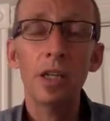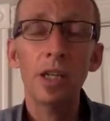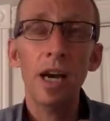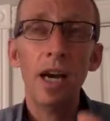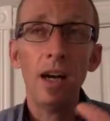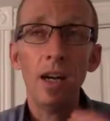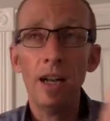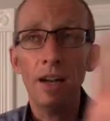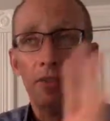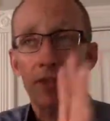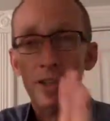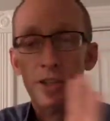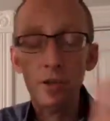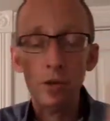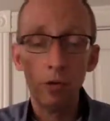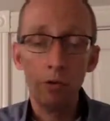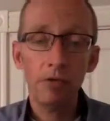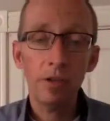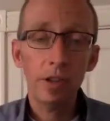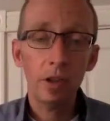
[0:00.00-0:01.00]
I'll have the
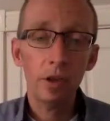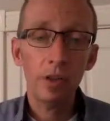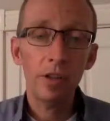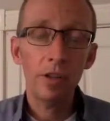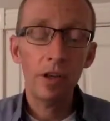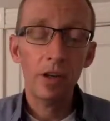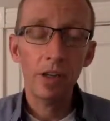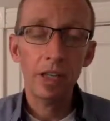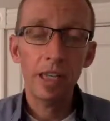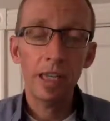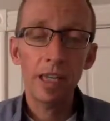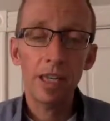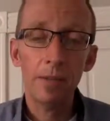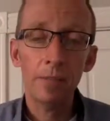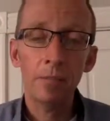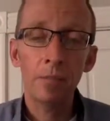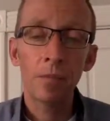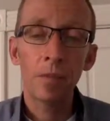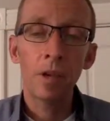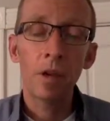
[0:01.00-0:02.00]
digital funnel in there
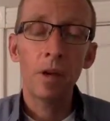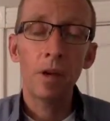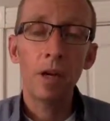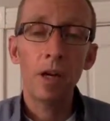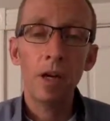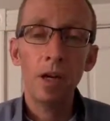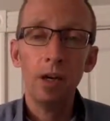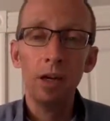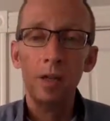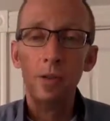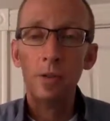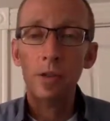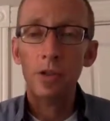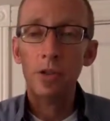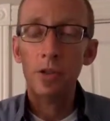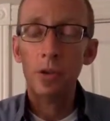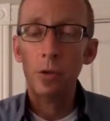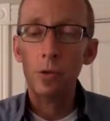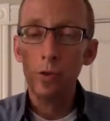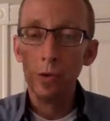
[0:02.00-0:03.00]
again
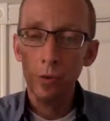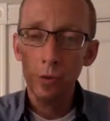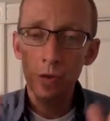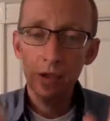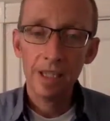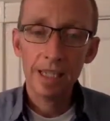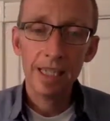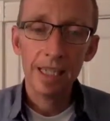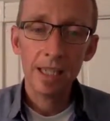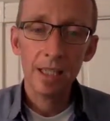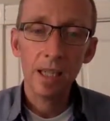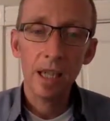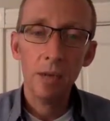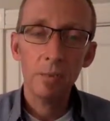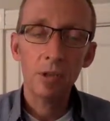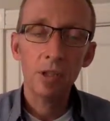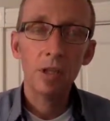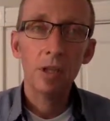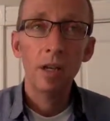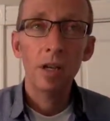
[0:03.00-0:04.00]
that shows you those 6
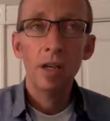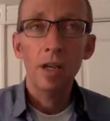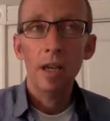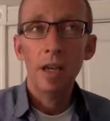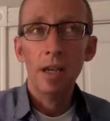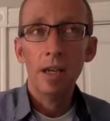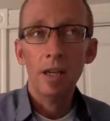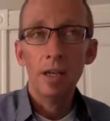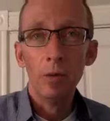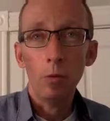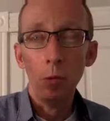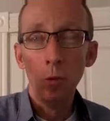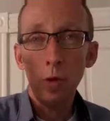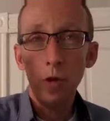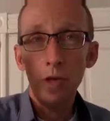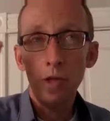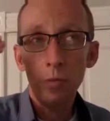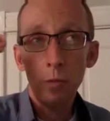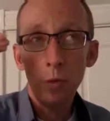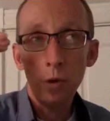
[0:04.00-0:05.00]
steps.
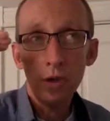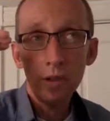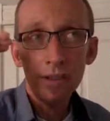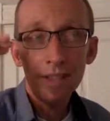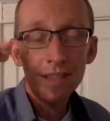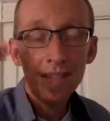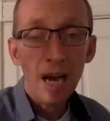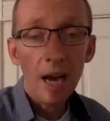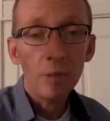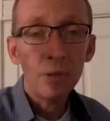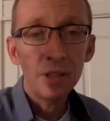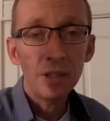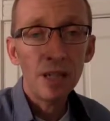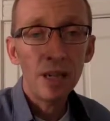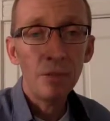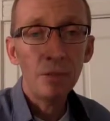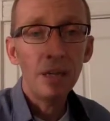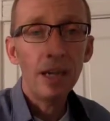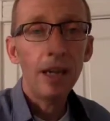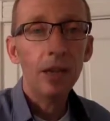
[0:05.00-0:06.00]
We're at the top
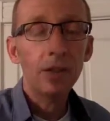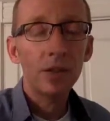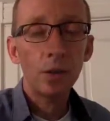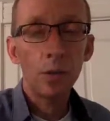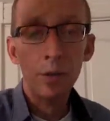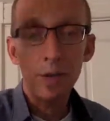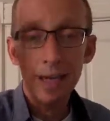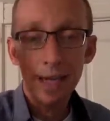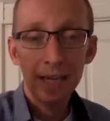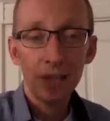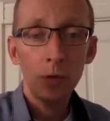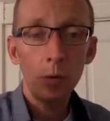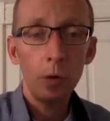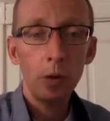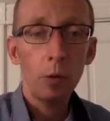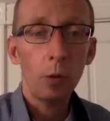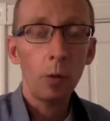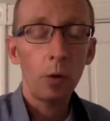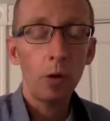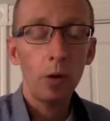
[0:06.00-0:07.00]
step now, so next
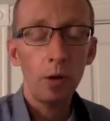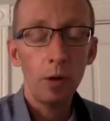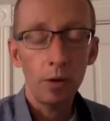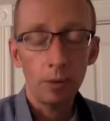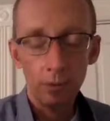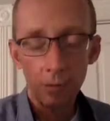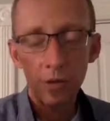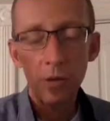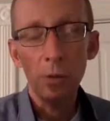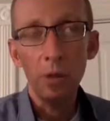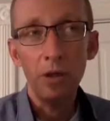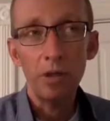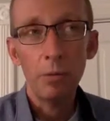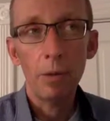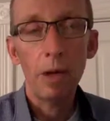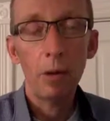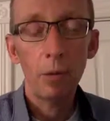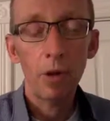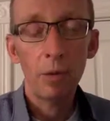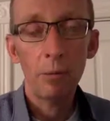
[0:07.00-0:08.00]
week or 2 weeks
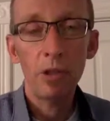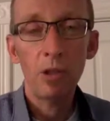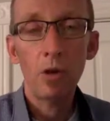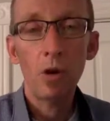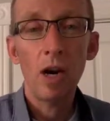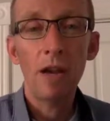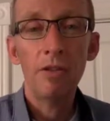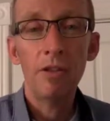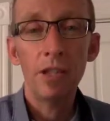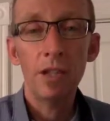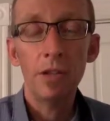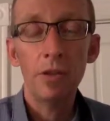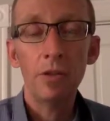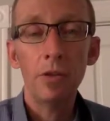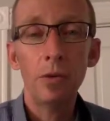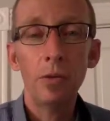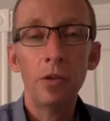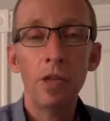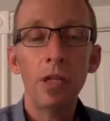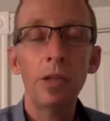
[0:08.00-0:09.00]
from now, we're going to be driving
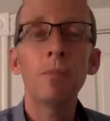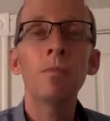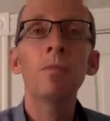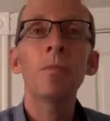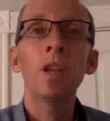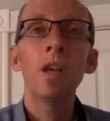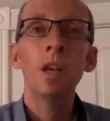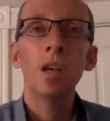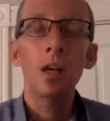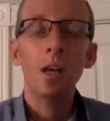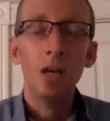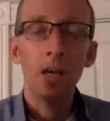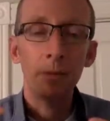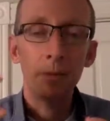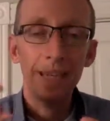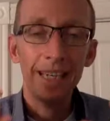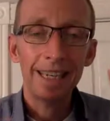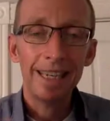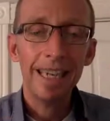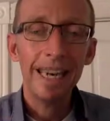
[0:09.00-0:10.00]
into the
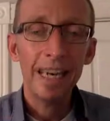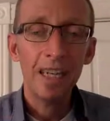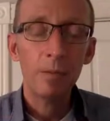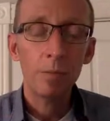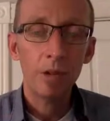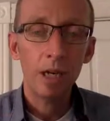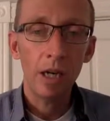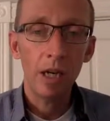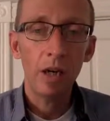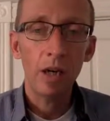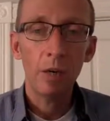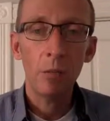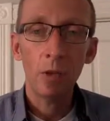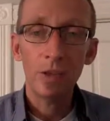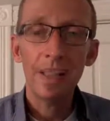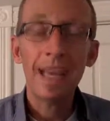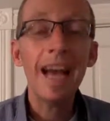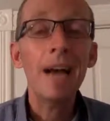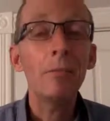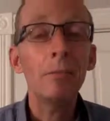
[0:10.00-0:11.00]
engagement area and
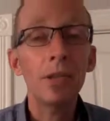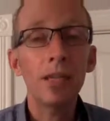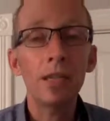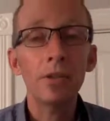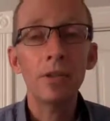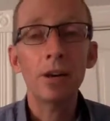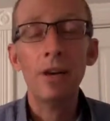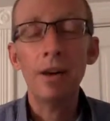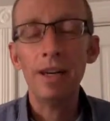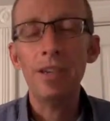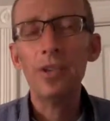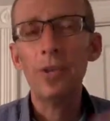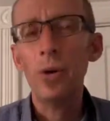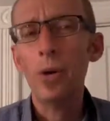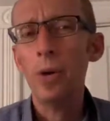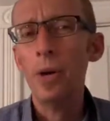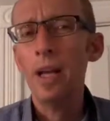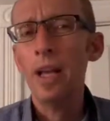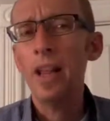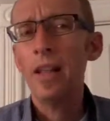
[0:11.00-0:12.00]
what that means. All right,
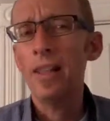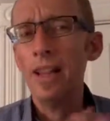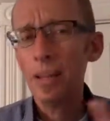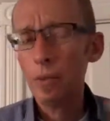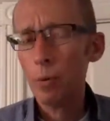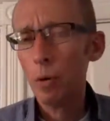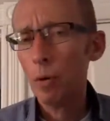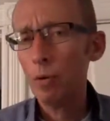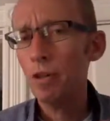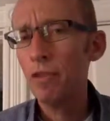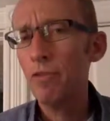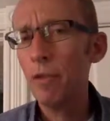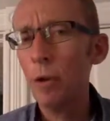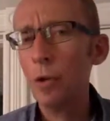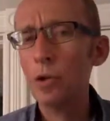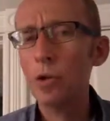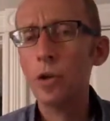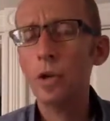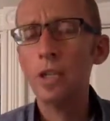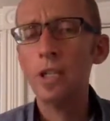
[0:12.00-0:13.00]
so that's what I wanted to
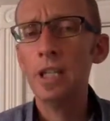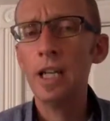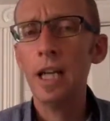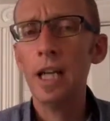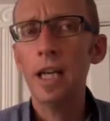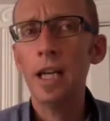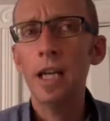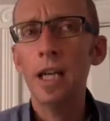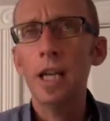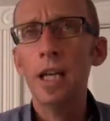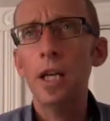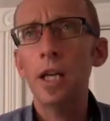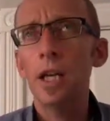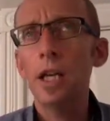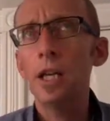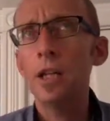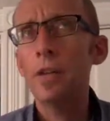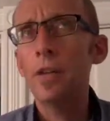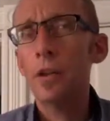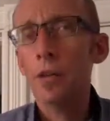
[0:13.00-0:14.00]
focus on today.
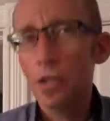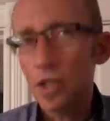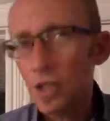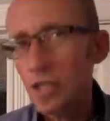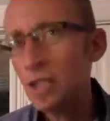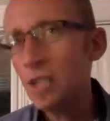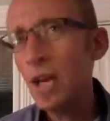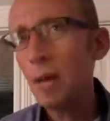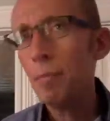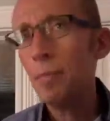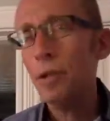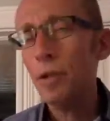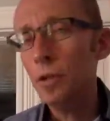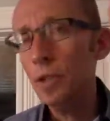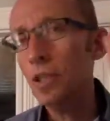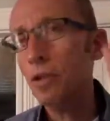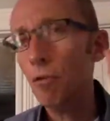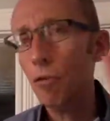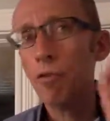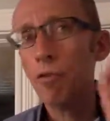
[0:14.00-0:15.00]
There's a step that you need to